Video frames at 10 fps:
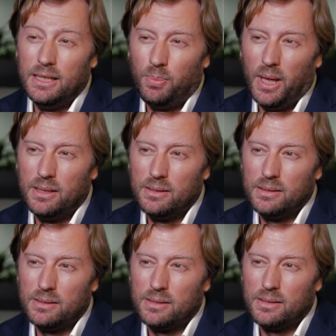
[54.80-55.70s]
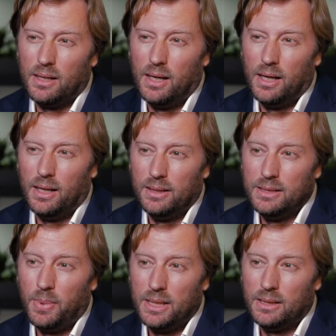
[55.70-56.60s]
independent, uh,
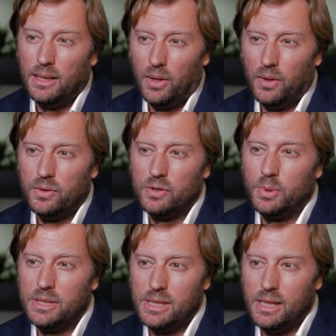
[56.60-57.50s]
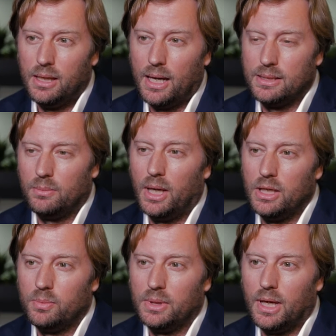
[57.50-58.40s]
independently owned boutique asset
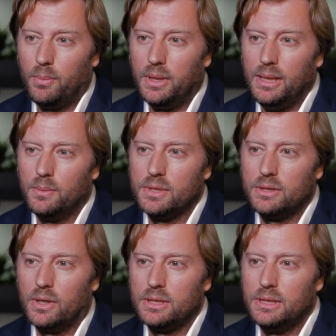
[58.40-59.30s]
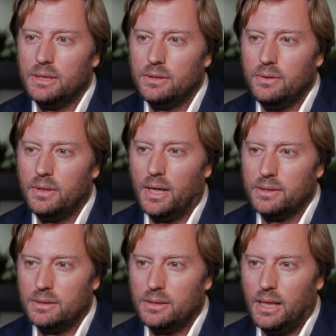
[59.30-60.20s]
management company that was started in
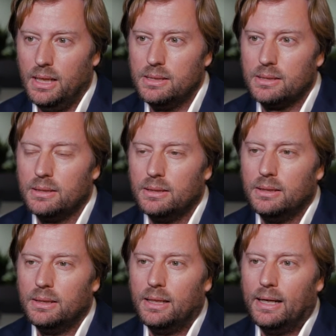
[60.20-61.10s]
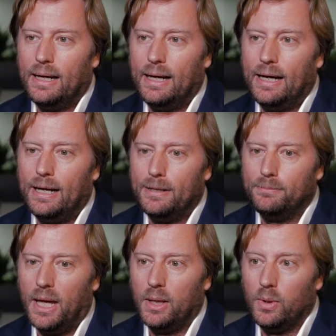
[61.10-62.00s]
2008
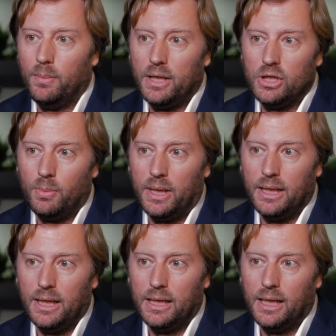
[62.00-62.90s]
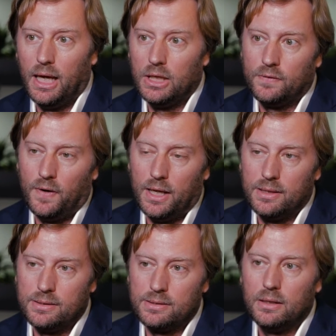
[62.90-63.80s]
um, and we manage money in hedge
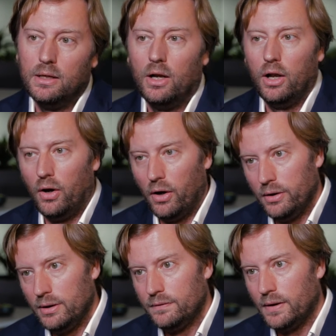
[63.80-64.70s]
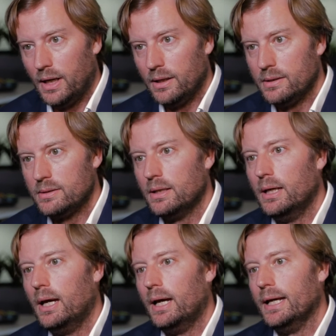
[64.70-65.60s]
funds, long only funds
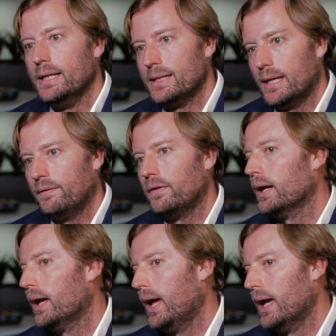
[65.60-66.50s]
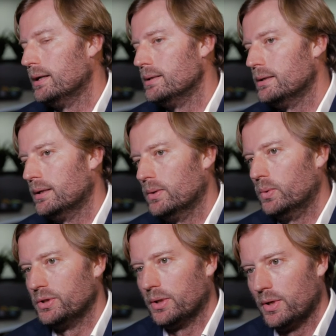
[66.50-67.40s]
in South Africa and
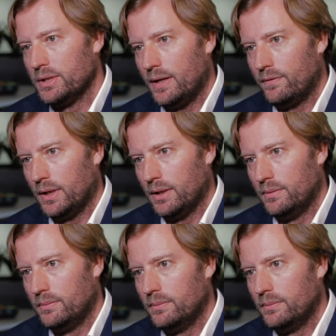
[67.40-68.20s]
also across Africa.